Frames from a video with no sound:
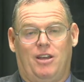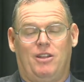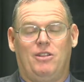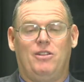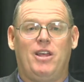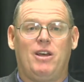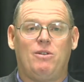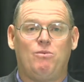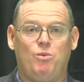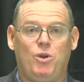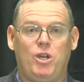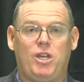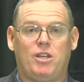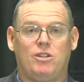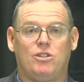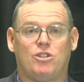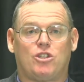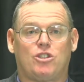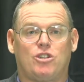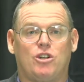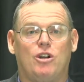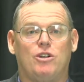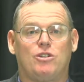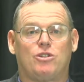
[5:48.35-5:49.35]
And then we
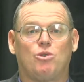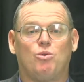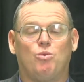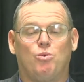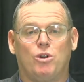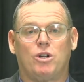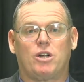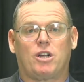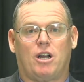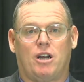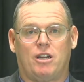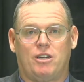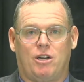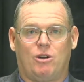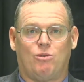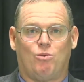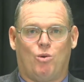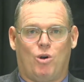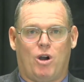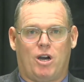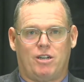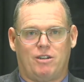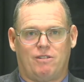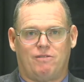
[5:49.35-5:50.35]
can start to work on
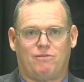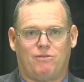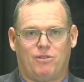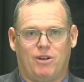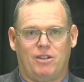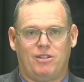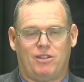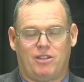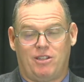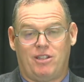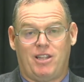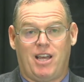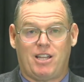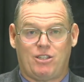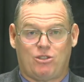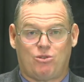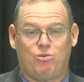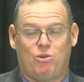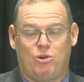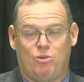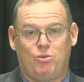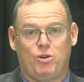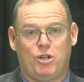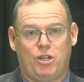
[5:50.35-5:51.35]
our waterfront. And
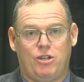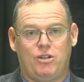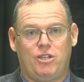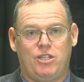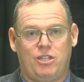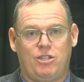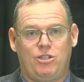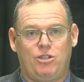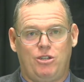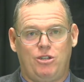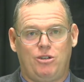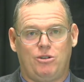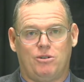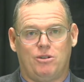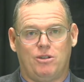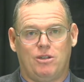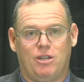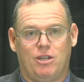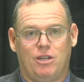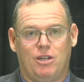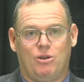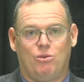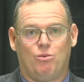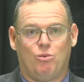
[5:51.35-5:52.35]
that's what we're going to do.
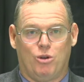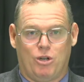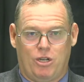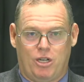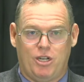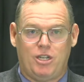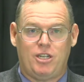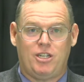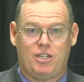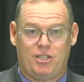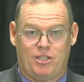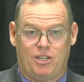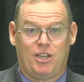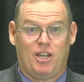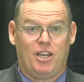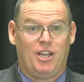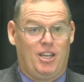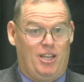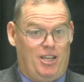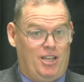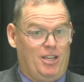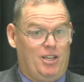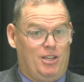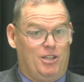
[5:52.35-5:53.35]
We're going to
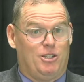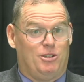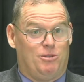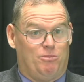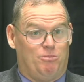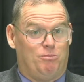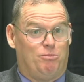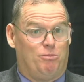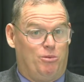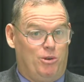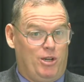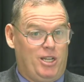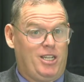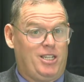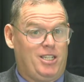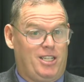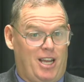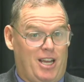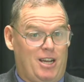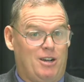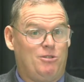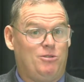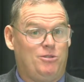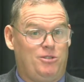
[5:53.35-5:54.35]

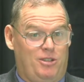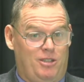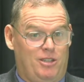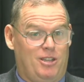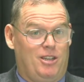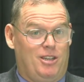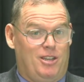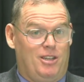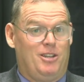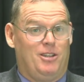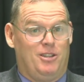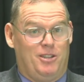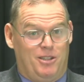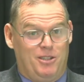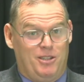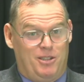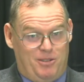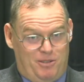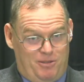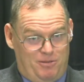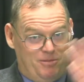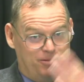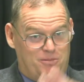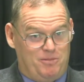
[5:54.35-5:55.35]
bring down
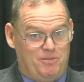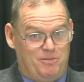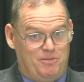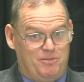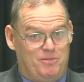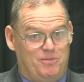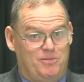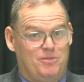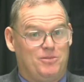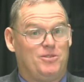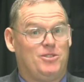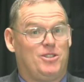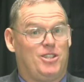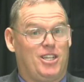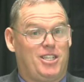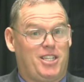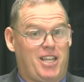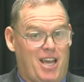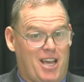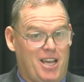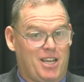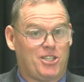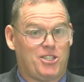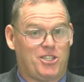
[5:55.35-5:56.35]
the
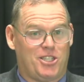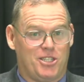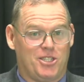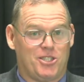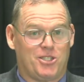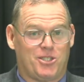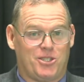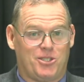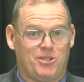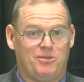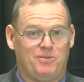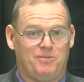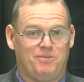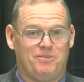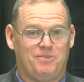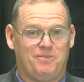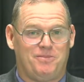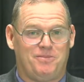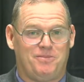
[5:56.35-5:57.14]
taxes.